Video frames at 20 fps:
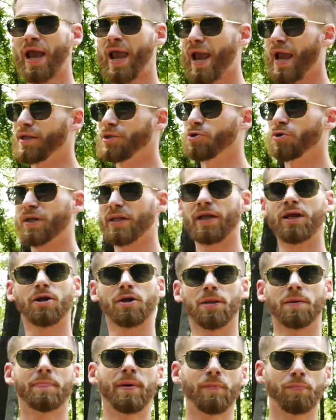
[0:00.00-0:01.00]
and you can hear
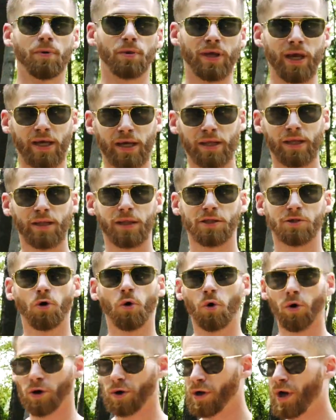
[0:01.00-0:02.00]
the people kicking in the
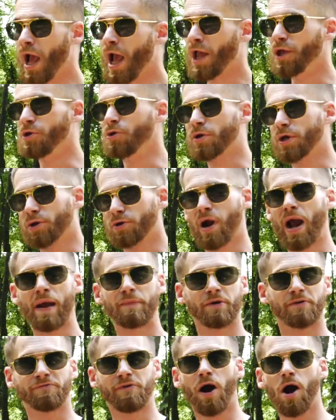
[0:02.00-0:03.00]
door. You can grab
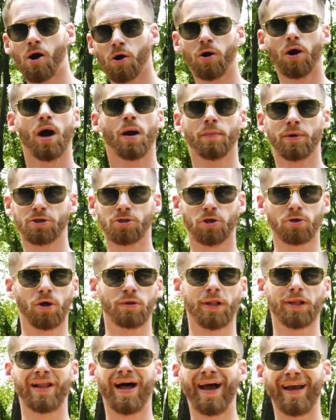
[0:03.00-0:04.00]
your firearm and turn on
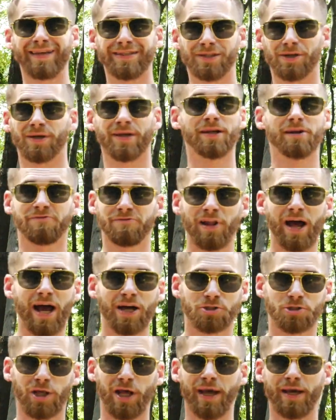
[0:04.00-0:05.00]
the lights or get a
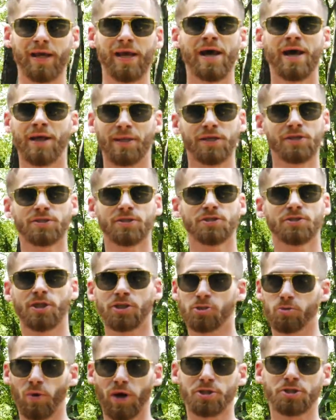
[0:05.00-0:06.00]
flashlight. This is a
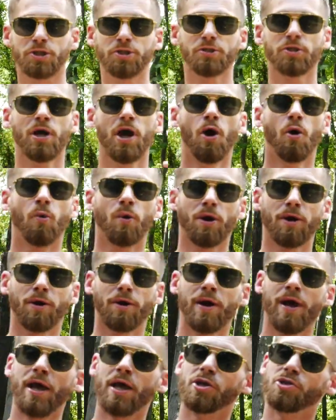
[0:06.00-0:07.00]
situation where
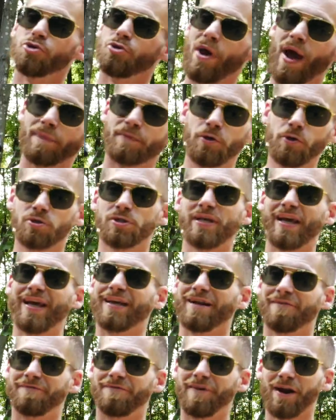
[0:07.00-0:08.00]
you have to use it in
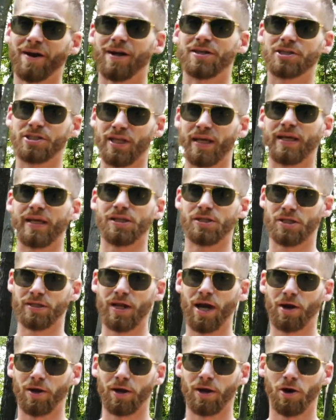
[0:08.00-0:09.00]
a very sticky
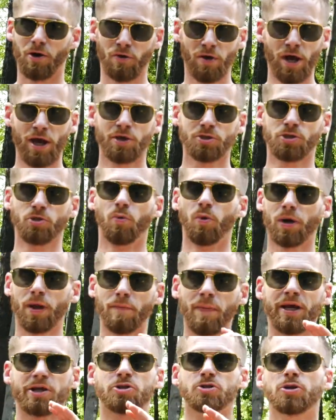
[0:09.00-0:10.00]
scenario. So you want to
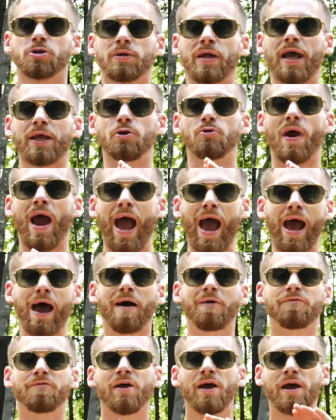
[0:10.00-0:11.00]
make sure that you
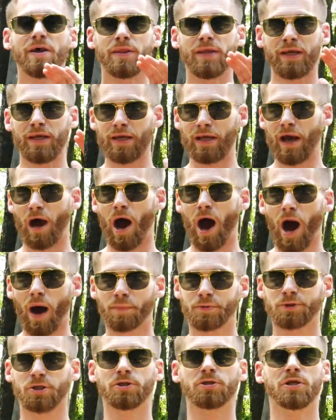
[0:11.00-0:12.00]
have the
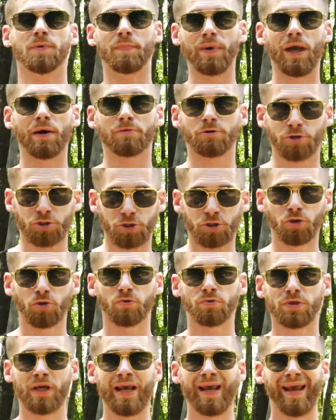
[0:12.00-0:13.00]
option to be able to shoot
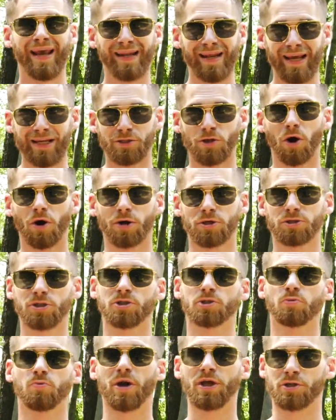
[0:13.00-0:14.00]
in a dark
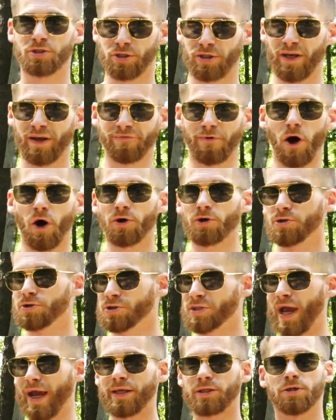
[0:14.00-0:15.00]
situation. If all your
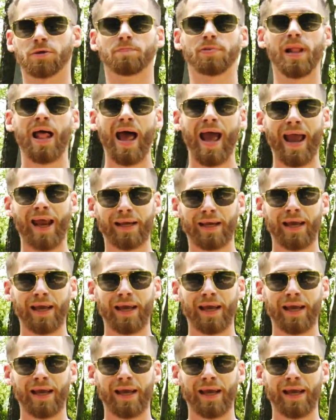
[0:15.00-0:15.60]
sights are black